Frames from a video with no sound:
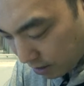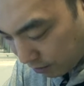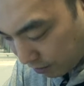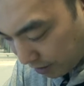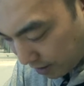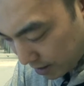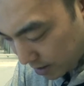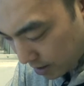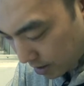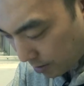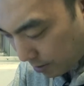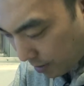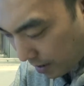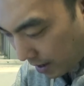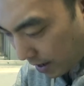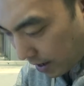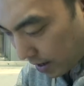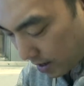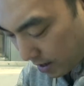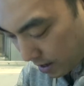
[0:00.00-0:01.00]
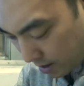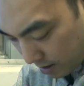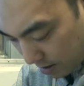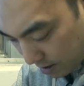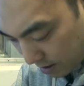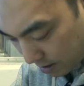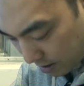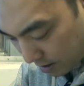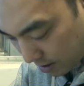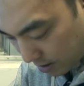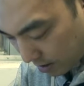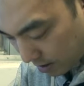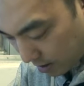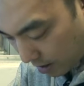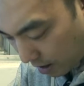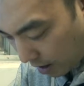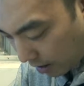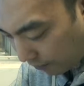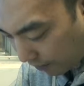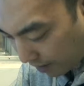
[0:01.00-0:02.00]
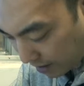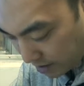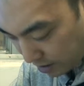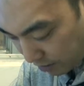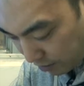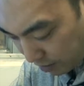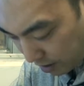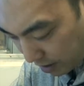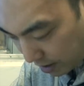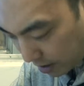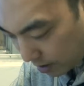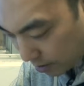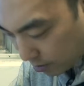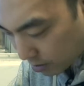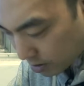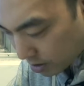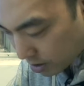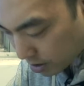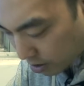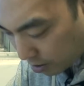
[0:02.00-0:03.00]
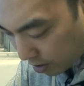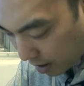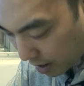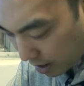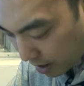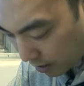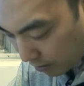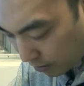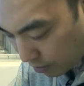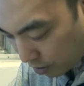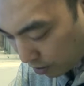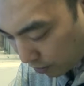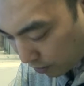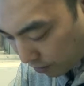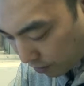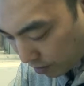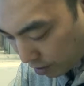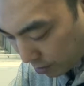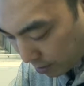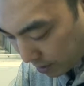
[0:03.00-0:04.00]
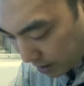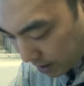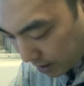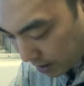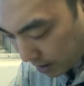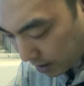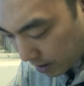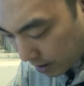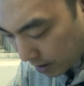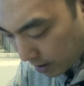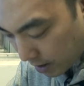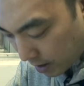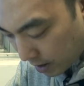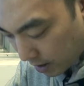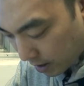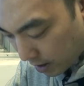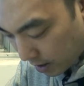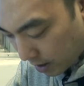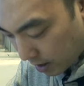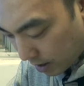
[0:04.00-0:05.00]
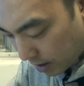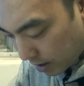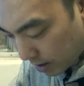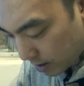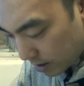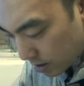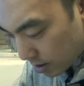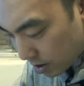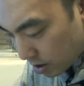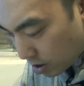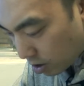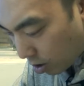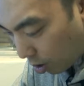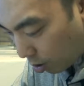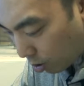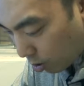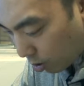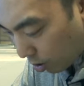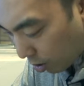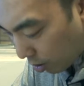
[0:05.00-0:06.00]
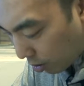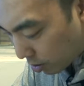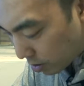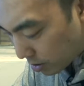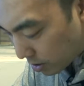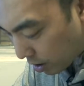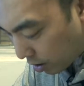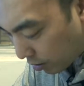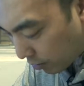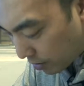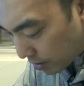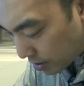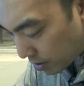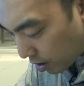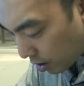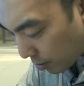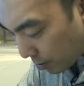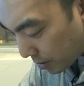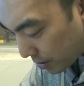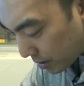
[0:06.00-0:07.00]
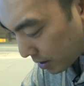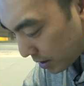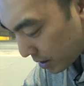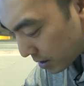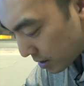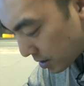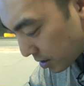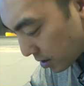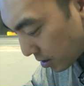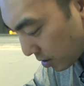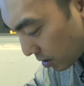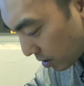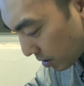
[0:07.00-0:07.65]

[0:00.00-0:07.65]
to face the back, face the front, which is great if you're filming solo selfie style. But this